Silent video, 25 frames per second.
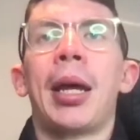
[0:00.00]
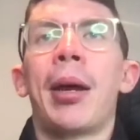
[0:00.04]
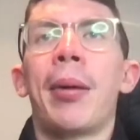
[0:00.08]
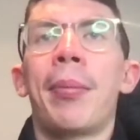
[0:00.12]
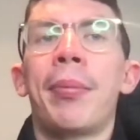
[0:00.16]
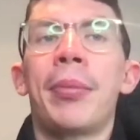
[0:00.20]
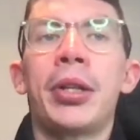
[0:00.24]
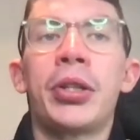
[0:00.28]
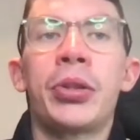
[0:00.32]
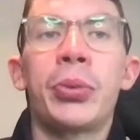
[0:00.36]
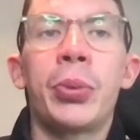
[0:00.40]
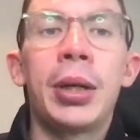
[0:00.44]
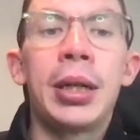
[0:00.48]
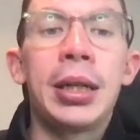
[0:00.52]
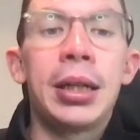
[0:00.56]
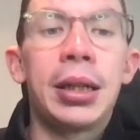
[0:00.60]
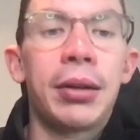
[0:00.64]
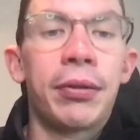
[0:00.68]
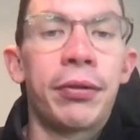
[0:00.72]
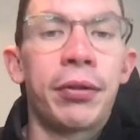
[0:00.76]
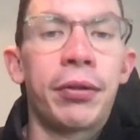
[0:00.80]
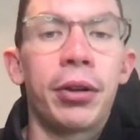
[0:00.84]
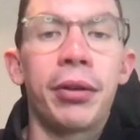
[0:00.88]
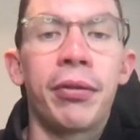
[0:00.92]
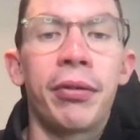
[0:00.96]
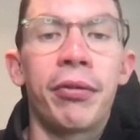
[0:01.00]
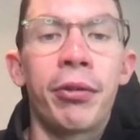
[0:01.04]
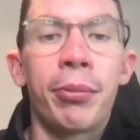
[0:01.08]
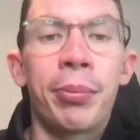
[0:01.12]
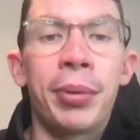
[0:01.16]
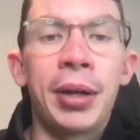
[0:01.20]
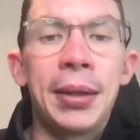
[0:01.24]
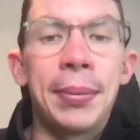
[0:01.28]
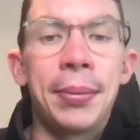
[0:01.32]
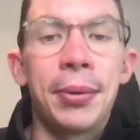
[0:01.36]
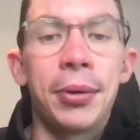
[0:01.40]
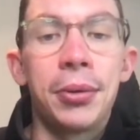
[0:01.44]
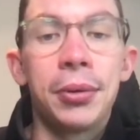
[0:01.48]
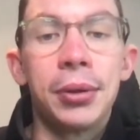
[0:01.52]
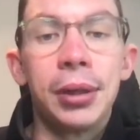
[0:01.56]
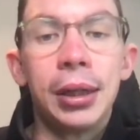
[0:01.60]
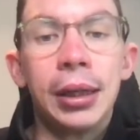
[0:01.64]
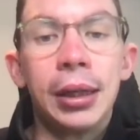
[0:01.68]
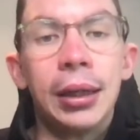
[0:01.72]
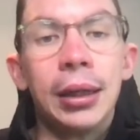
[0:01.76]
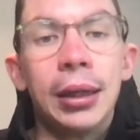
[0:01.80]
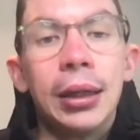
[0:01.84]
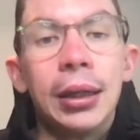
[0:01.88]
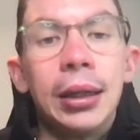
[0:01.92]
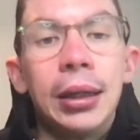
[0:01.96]
this week for people.
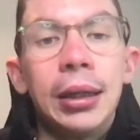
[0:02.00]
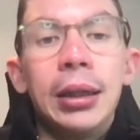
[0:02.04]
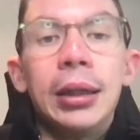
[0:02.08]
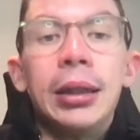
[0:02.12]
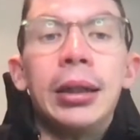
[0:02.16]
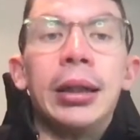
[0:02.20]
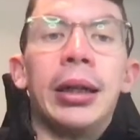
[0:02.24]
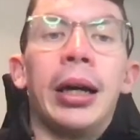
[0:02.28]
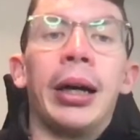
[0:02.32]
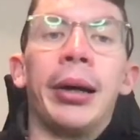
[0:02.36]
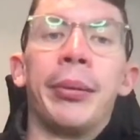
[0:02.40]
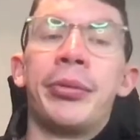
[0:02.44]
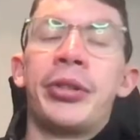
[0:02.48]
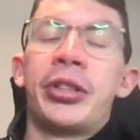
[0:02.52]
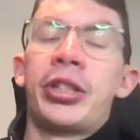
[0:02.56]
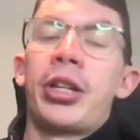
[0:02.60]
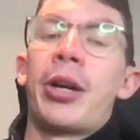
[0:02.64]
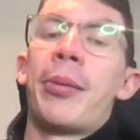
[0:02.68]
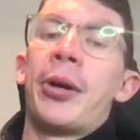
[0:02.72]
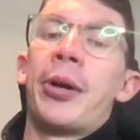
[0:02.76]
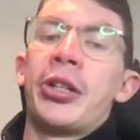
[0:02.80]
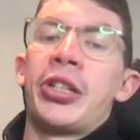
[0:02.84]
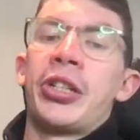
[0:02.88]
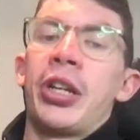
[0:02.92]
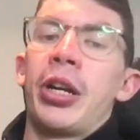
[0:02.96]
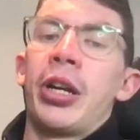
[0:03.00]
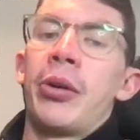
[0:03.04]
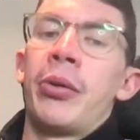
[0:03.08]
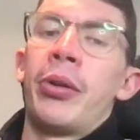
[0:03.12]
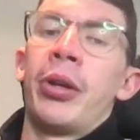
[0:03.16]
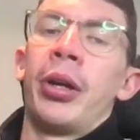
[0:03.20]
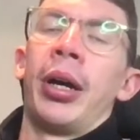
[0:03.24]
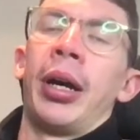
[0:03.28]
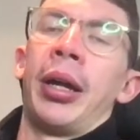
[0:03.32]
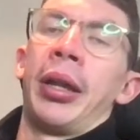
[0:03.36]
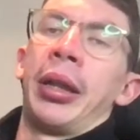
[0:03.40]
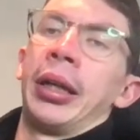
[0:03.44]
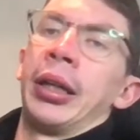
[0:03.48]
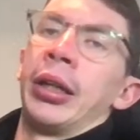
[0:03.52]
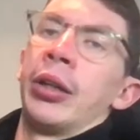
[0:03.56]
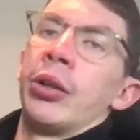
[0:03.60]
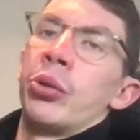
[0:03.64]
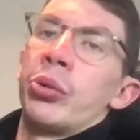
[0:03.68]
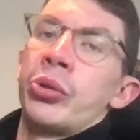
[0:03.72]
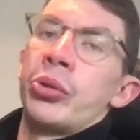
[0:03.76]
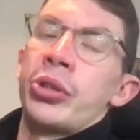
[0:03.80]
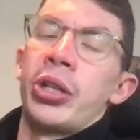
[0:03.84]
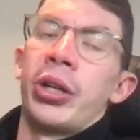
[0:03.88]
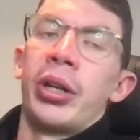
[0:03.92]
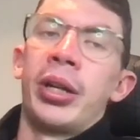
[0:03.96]
So much so that I think an
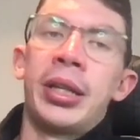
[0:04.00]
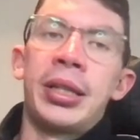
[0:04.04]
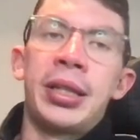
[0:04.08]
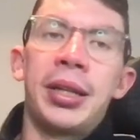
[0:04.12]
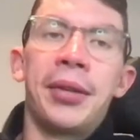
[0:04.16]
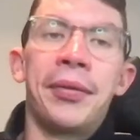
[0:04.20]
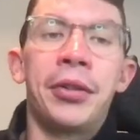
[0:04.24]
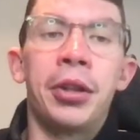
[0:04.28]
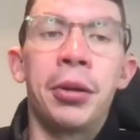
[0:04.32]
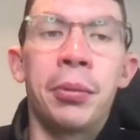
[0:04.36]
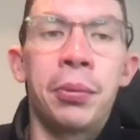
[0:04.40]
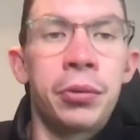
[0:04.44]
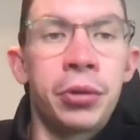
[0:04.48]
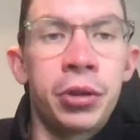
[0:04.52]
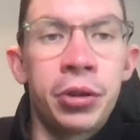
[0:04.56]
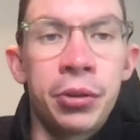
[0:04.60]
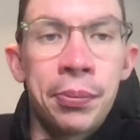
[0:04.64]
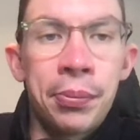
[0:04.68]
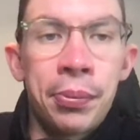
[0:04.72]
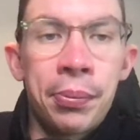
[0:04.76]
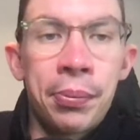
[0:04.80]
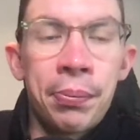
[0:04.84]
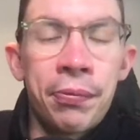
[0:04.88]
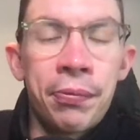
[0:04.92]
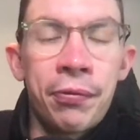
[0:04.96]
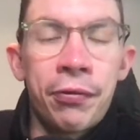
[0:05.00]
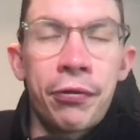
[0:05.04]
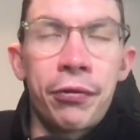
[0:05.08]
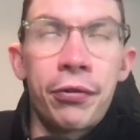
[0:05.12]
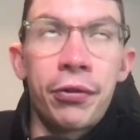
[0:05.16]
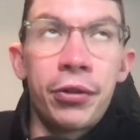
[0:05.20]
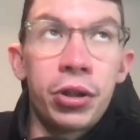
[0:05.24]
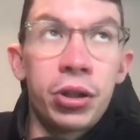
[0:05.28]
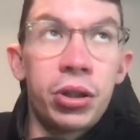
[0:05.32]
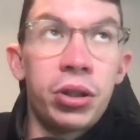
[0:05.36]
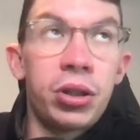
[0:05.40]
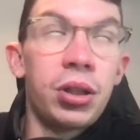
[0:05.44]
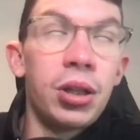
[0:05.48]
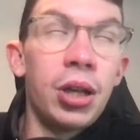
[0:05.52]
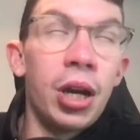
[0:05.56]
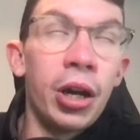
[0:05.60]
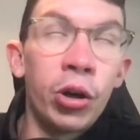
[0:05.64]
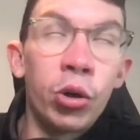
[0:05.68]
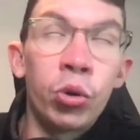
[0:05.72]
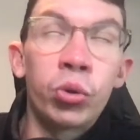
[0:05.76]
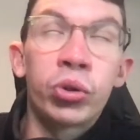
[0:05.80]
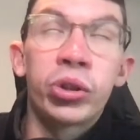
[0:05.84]
alternative to De